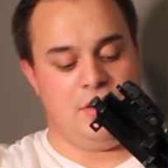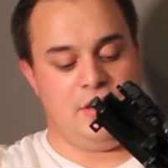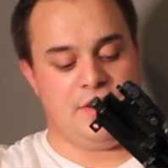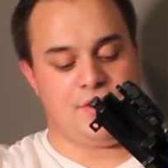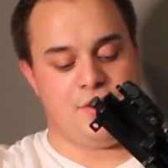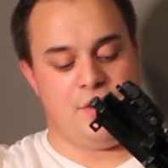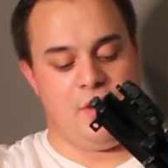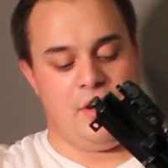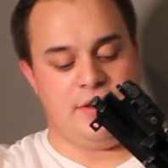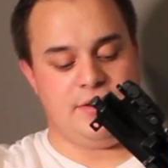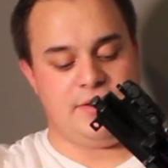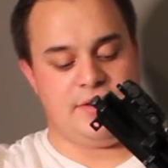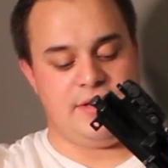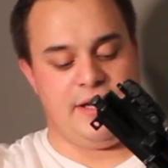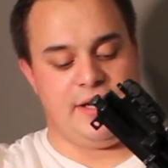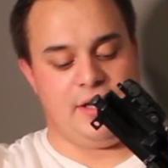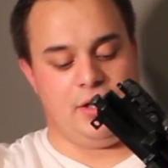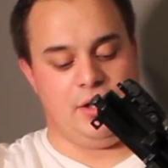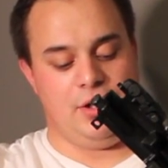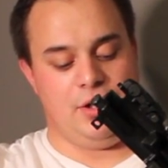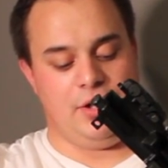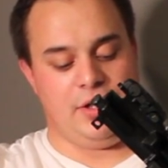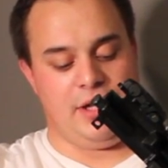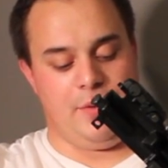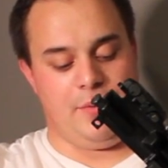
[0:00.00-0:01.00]
Let's go ahead and take a
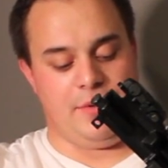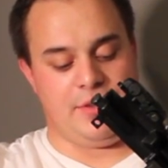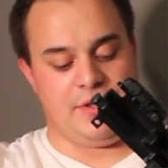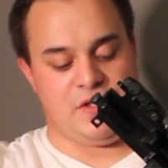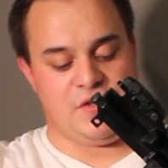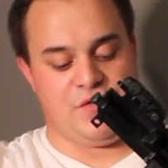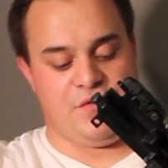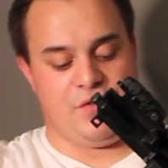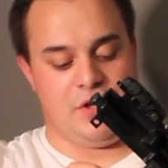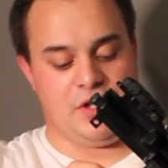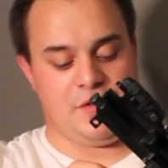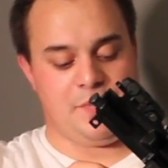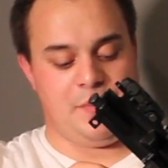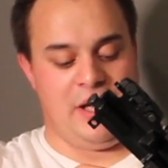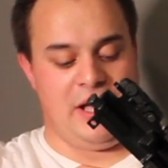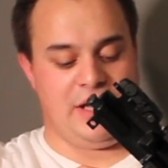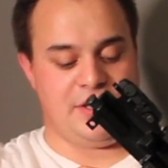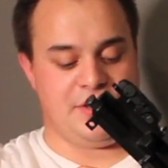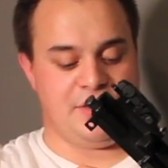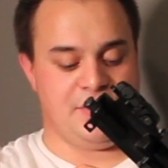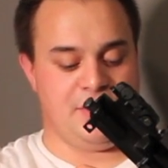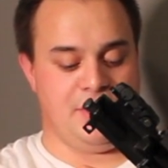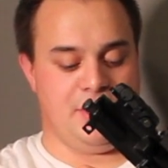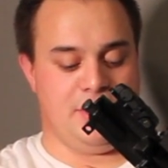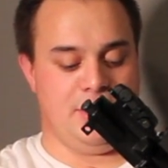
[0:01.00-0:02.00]
look at what this first patch
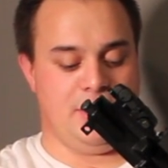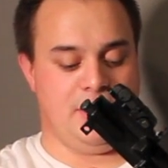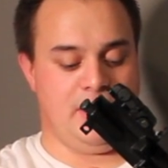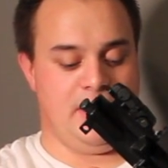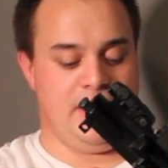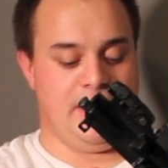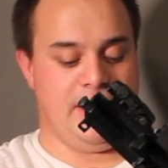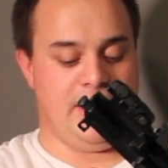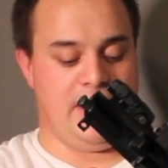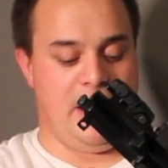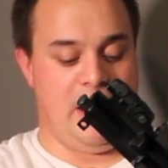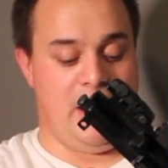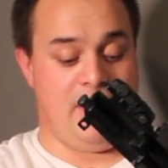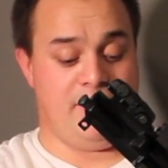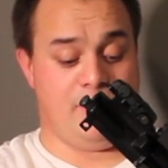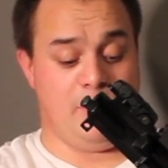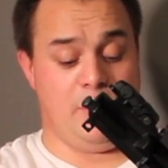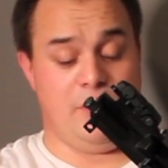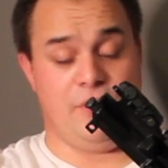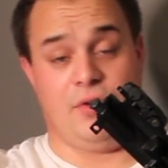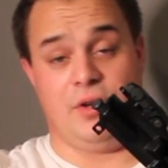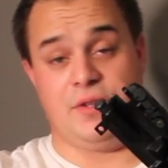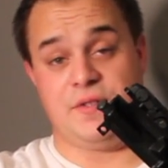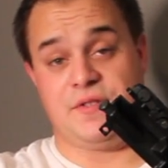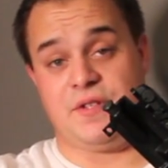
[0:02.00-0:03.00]
is going to look like after
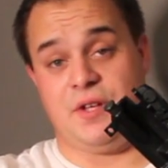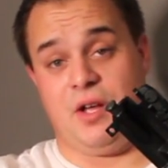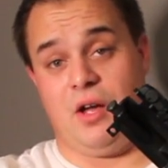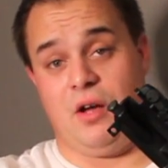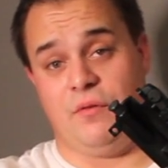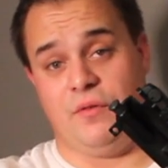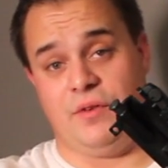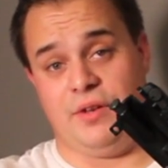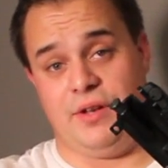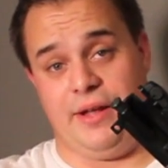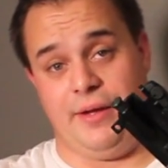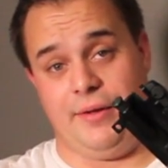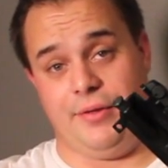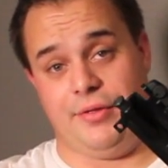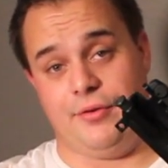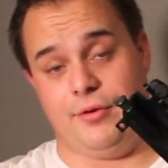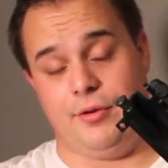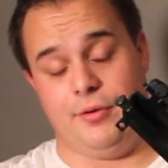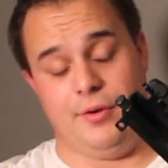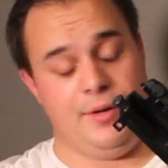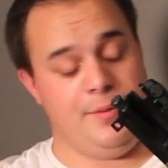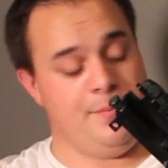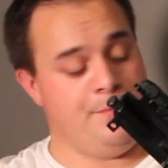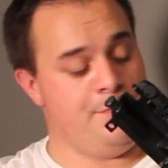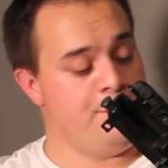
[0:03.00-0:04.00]
we've run solvent now
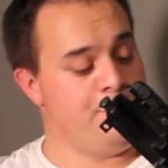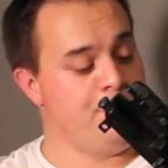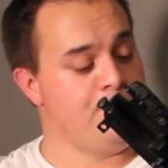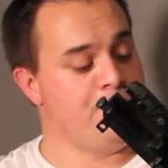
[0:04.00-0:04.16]
through it.